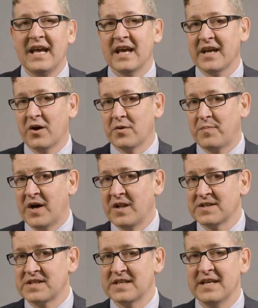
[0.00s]
in health
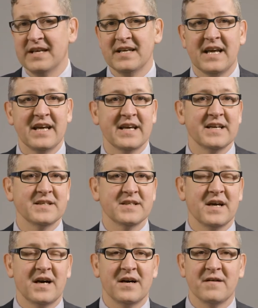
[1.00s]
policy, in
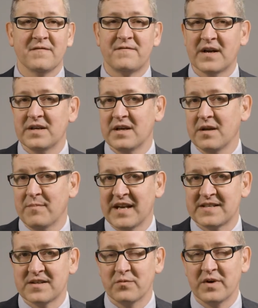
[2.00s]
funding and
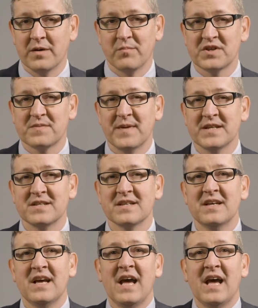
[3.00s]
medicine reimbursement,